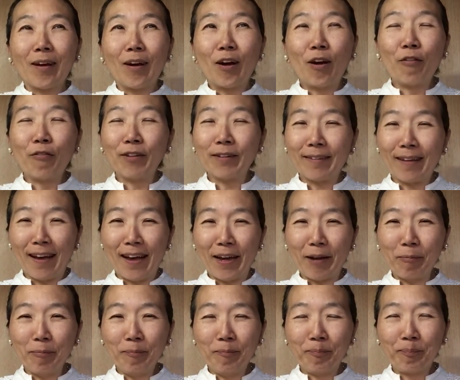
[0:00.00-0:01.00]
of a
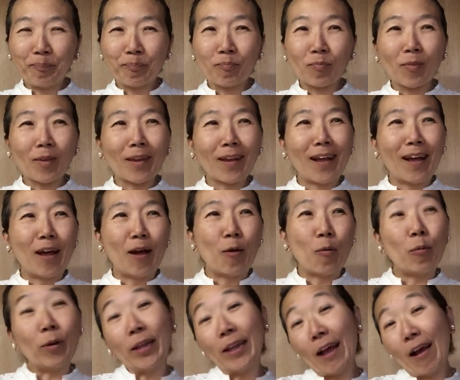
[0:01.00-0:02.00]
time
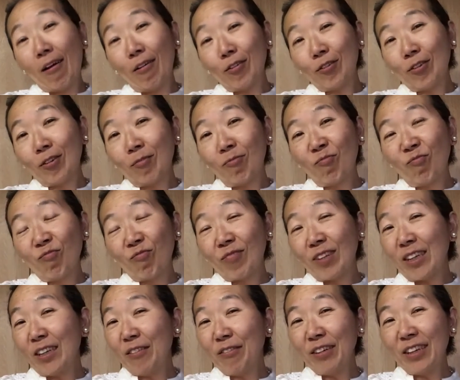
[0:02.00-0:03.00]
without
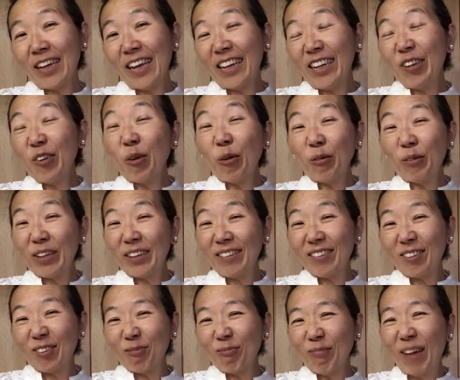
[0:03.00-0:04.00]
giving any
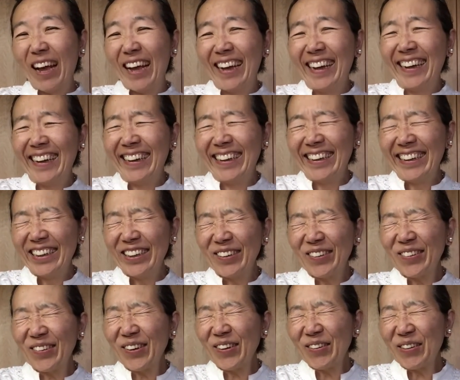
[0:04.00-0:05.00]
notice.
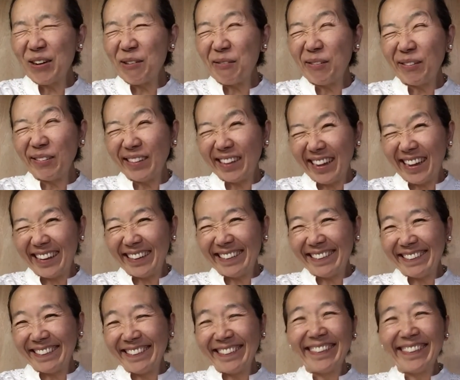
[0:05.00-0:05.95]
Sorry about that.